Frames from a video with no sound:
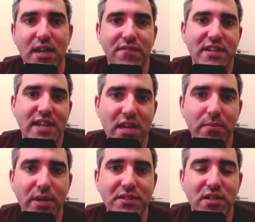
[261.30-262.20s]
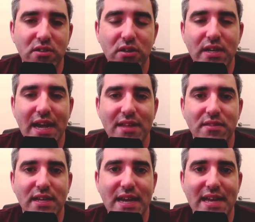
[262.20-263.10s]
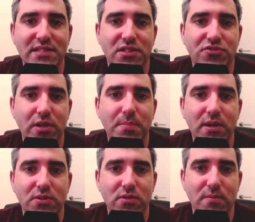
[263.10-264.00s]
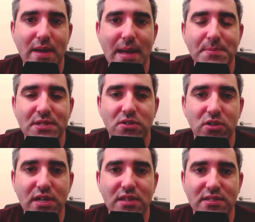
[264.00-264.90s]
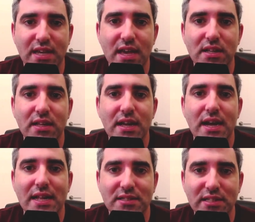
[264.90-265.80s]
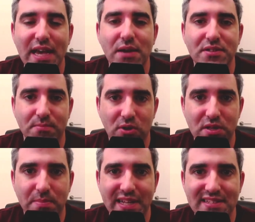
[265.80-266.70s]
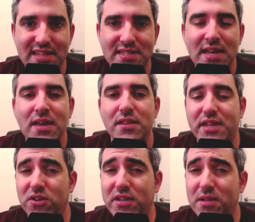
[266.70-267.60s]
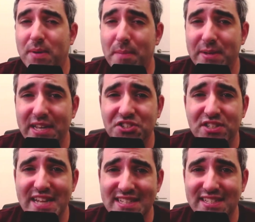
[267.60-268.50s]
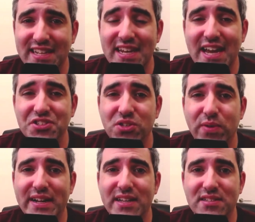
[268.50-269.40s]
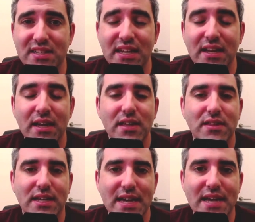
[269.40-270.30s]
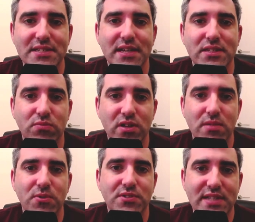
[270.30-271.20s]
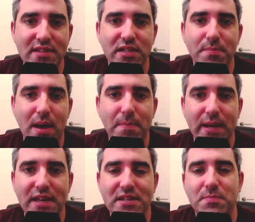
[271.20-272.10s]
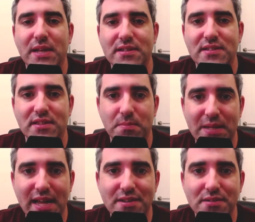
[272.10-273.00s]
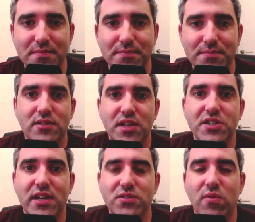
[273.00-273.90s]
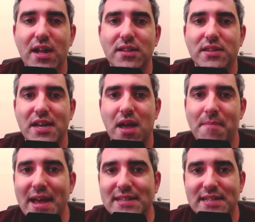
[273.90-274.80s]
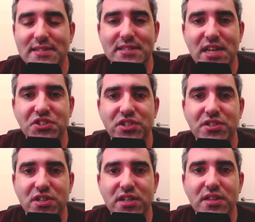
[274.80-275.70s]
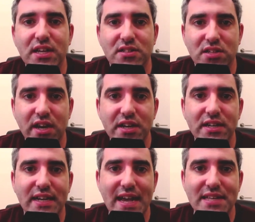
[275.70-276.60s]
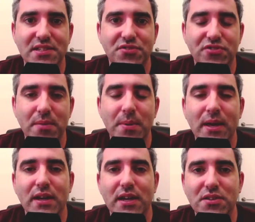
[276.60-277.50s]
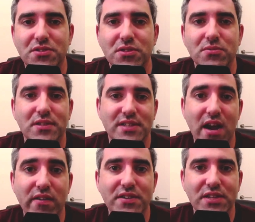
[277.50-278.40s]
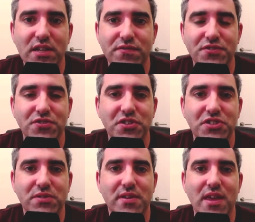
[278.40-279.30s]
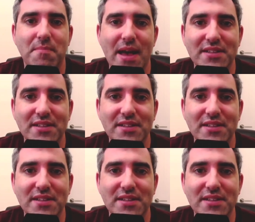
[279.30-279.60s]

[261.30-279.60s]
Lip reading: I invite anybody to look at the Gaza Strip on Google Maps, look at the scale, and see how small the place is. Then look at the population density, and you'll quickly see that Gaza is one of the most densely populated places on the planet. Consider as well that Hamas has essentially turned the entire Gaza Strip into terrorist infrastructure with a